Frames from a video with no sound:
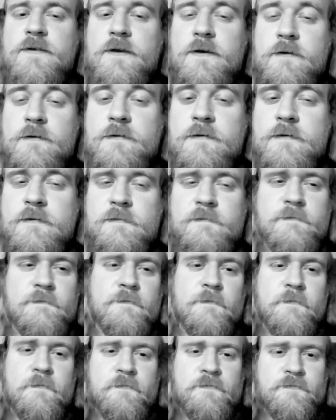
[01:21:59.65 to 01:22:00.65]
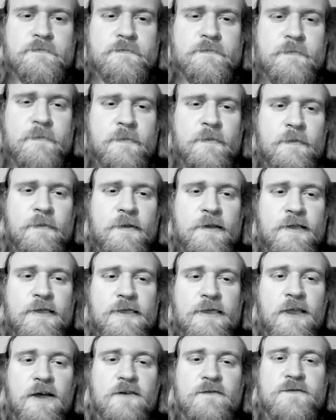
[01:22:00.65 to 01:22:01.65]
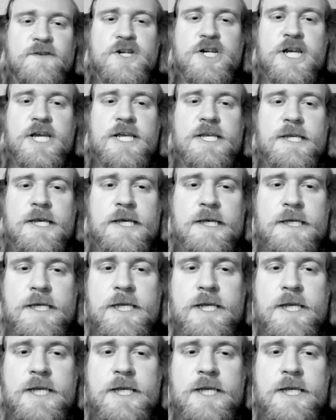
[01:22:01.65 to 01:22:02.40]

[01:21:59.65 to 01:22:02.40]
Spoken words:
dude. Love Jesus,